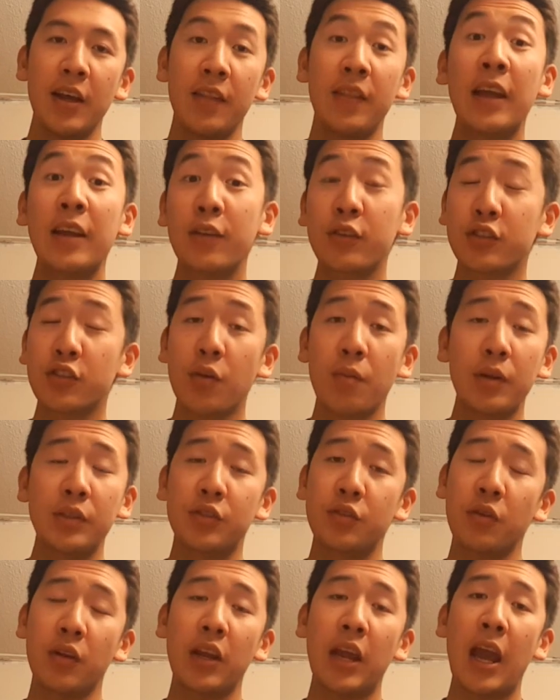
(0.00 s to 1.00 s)
Thank you so
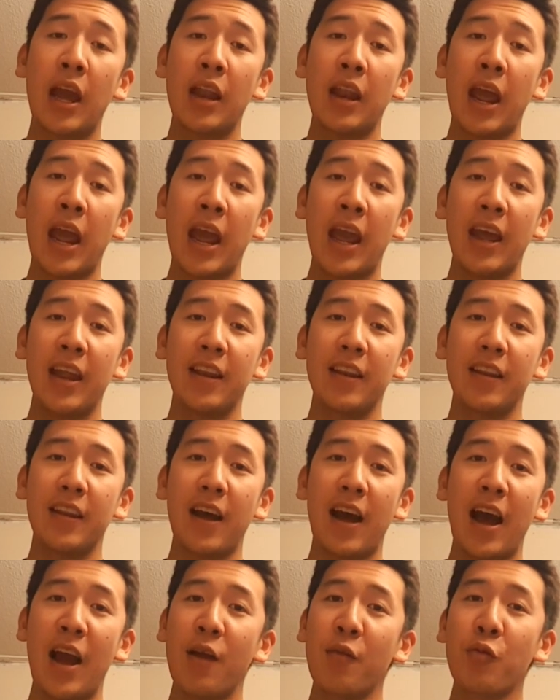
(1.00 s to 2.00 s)
much, Julianne, and
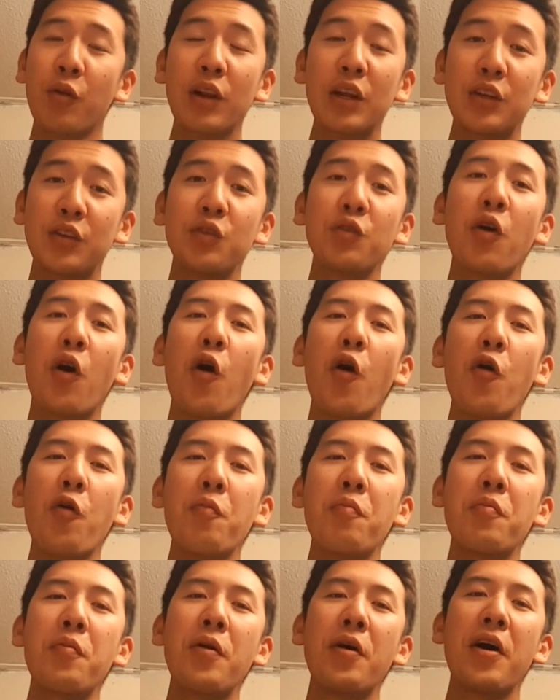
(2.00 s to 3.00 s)
I really do
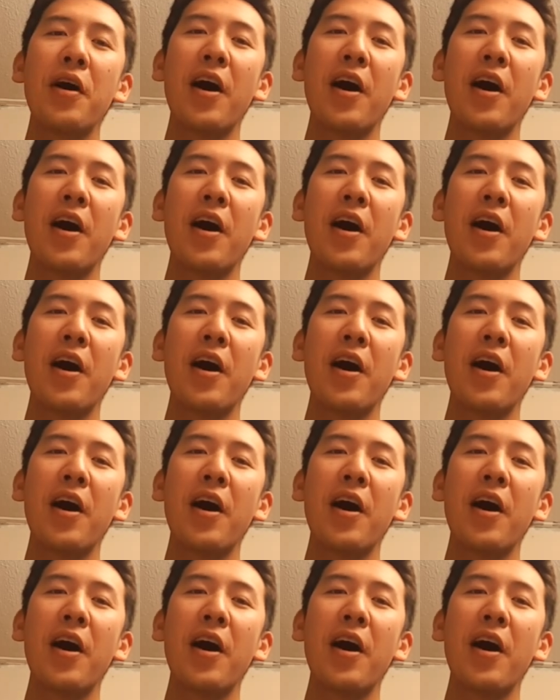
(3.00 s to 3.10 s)
hope